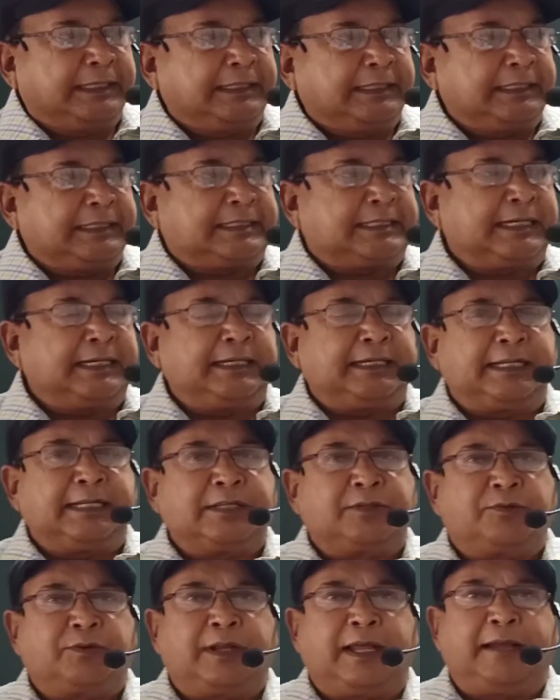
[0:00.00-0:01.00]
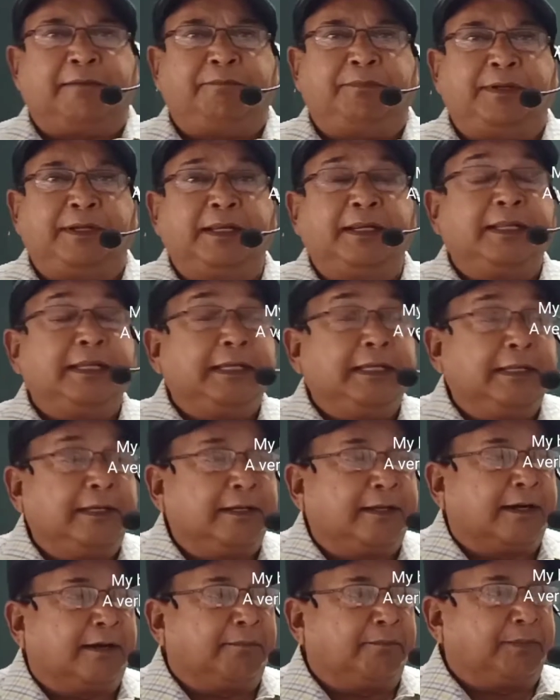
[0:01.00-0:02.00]
the sentence would have been
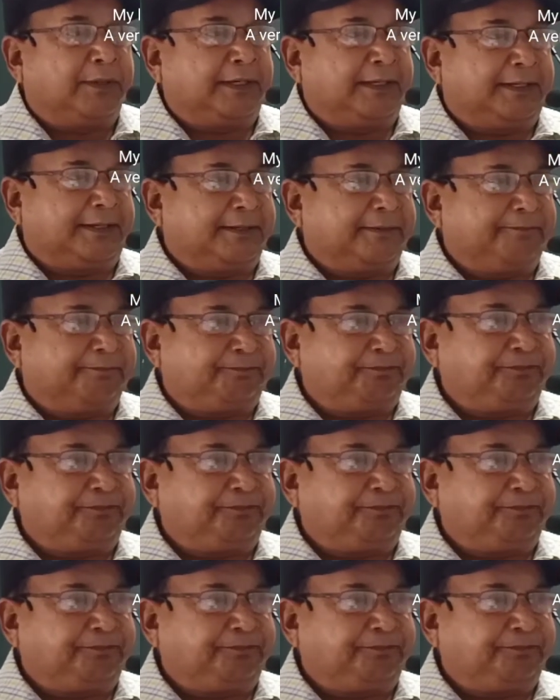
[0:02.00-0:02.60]
incomplete.